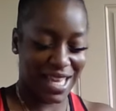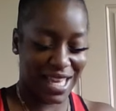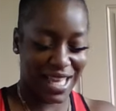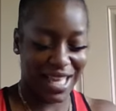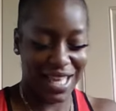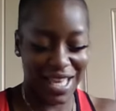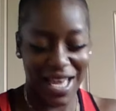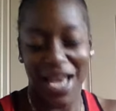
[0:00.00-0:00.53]
and
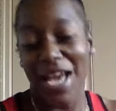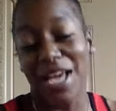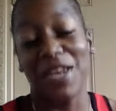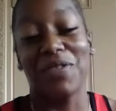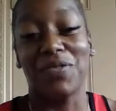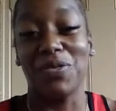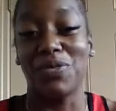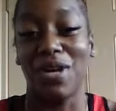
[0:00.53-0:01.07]

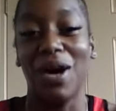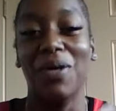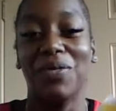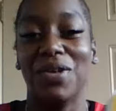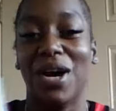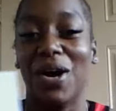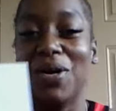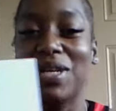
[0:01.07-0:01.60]
if you don't
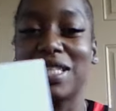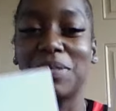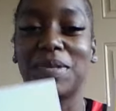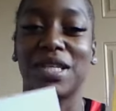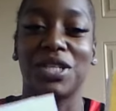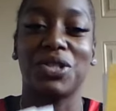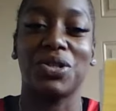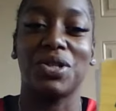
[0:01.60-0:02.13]
know, it's
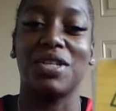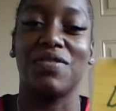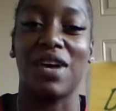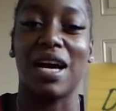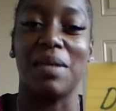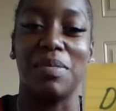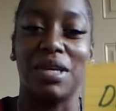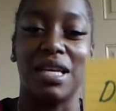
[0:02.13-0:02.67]
because you're a
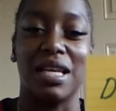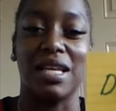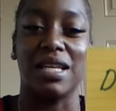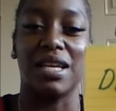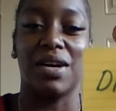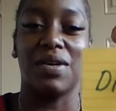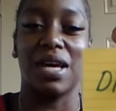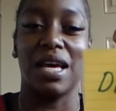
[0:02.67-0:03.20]
divine being.
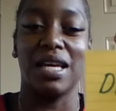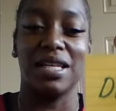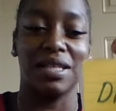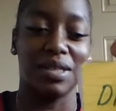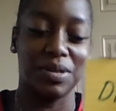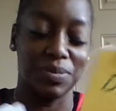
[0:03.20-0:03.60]
Okay.